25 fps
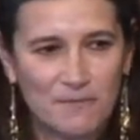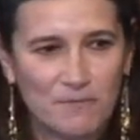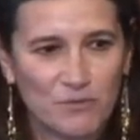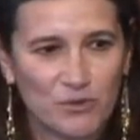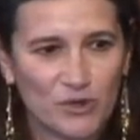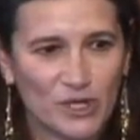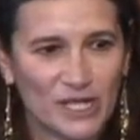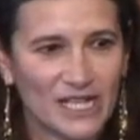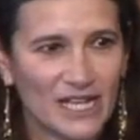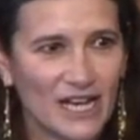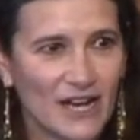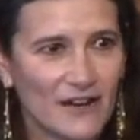
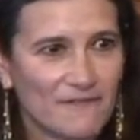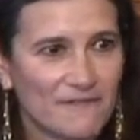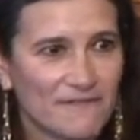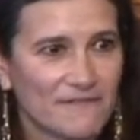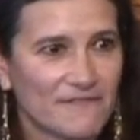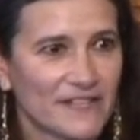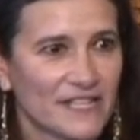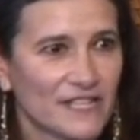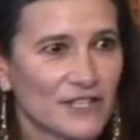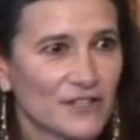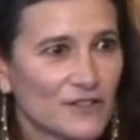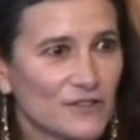bring our
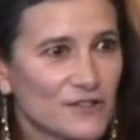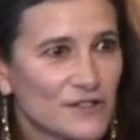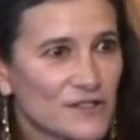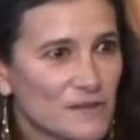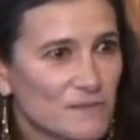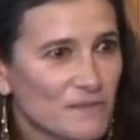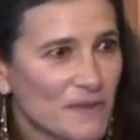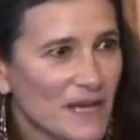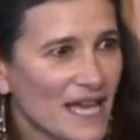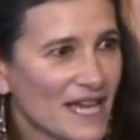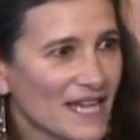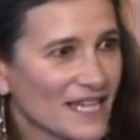
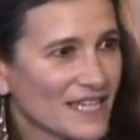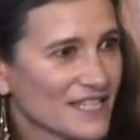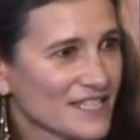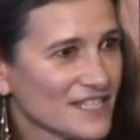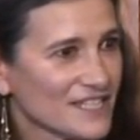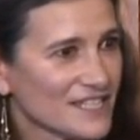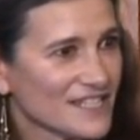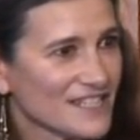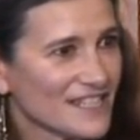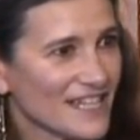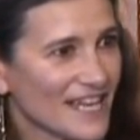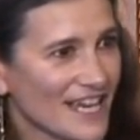fingers back
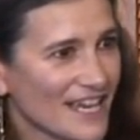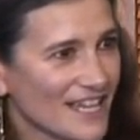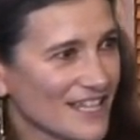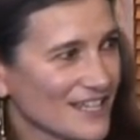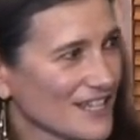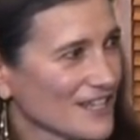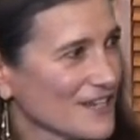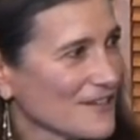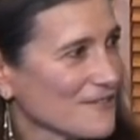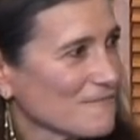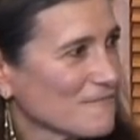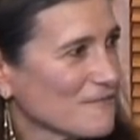into
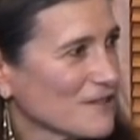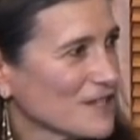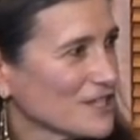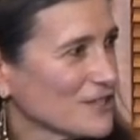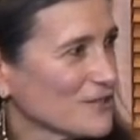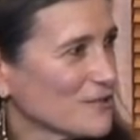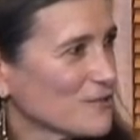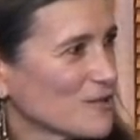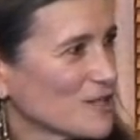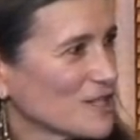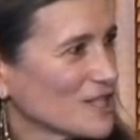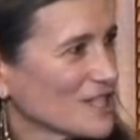that
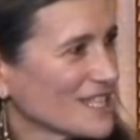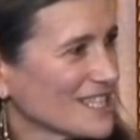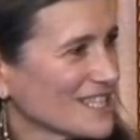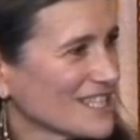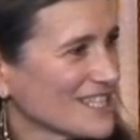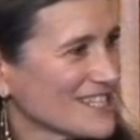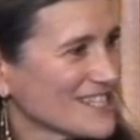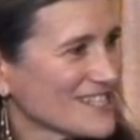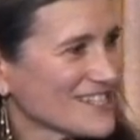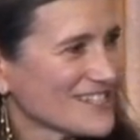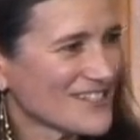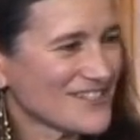one
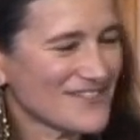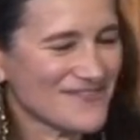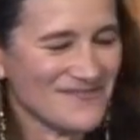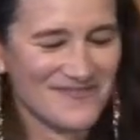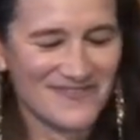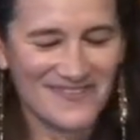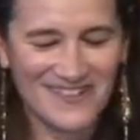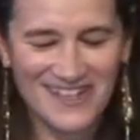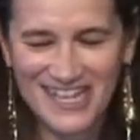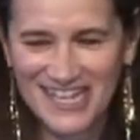organism